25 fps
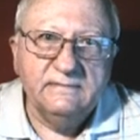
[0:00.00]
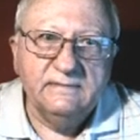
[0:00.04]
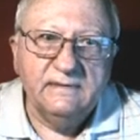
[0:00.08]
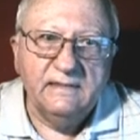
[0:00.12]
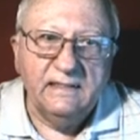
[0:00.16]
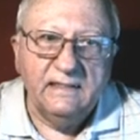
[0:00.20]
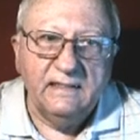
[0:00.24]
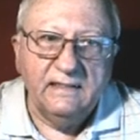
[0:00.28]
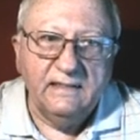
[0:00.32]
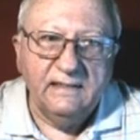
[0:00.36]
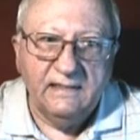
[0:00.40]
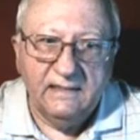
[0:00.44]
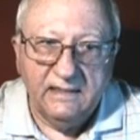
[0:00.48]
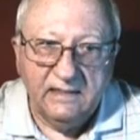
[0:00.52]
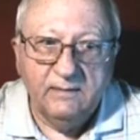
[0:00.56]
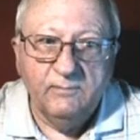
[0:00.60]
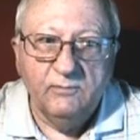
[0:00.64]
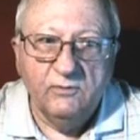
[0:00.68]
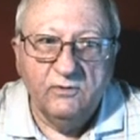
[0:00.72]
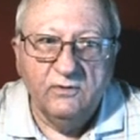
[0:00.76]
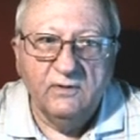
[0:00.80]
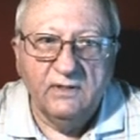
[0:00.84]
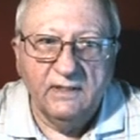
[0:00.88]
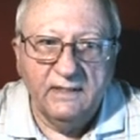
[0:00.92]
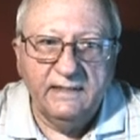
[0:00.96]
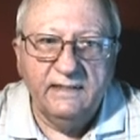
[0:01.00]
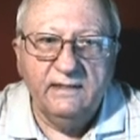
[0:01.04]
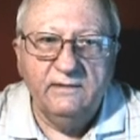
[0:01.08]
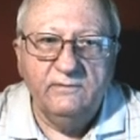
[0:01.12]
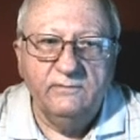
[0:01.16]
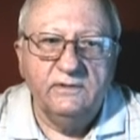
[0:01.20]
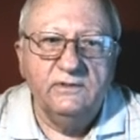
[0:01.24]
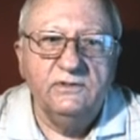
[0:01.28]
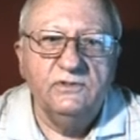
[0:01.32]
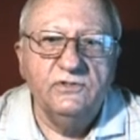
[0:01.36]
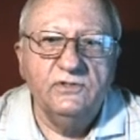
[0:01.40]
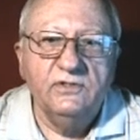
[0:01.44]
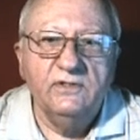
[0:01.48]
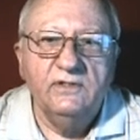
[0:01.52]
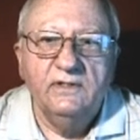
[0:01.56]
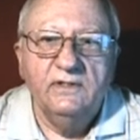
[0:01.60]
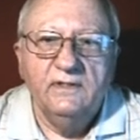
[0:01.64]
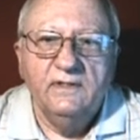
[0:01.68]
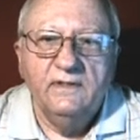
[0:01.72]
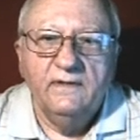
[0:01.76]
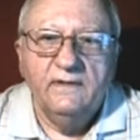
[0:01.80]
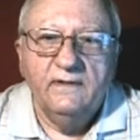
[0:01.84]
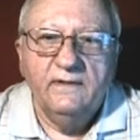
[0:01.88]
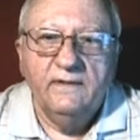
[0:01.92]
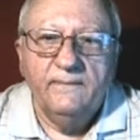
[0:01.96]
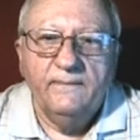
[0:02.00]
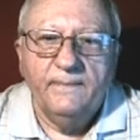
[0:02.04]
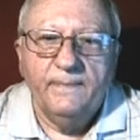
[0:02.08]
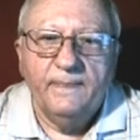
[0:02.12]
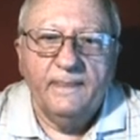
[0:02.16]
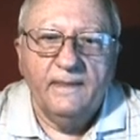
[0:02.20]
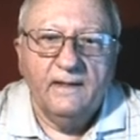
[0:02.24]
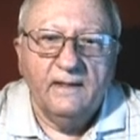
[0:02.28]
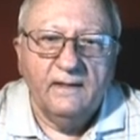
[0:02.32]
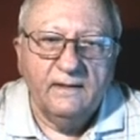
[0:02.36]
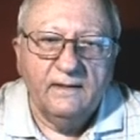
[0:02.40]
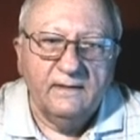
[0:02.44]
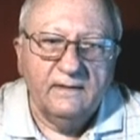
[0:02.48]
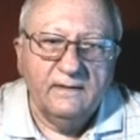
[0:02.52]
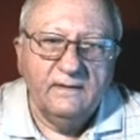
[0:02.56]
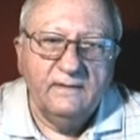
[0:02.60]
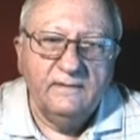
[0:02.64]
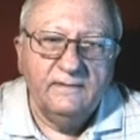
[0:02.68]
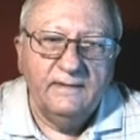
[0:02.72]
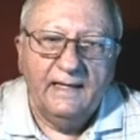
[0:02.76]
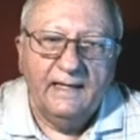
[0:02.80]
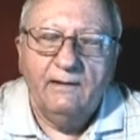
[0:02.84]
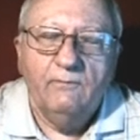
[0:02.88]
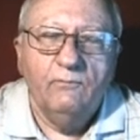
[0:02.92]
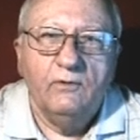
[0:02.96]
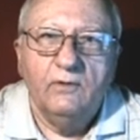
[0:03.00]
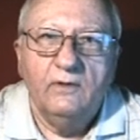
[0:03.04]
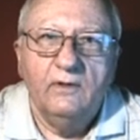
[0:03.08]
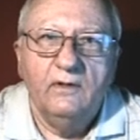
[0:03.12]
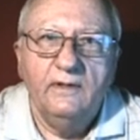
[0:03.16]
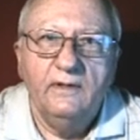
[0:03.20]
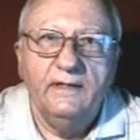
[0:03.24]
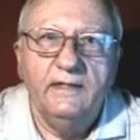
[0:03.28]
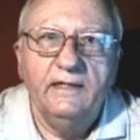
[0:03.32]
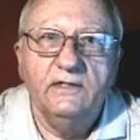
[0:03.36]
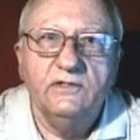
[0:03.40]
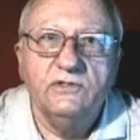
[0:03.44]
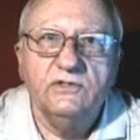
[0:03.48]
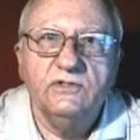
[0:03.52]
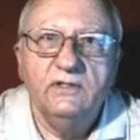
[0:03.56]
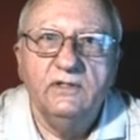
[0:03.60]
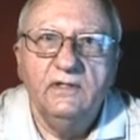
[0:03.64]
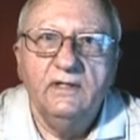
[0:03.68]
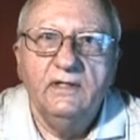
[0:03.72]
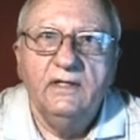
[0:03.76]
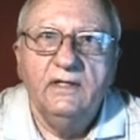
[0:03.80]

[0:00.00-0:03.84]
in the Hebrew language. Uh, that word is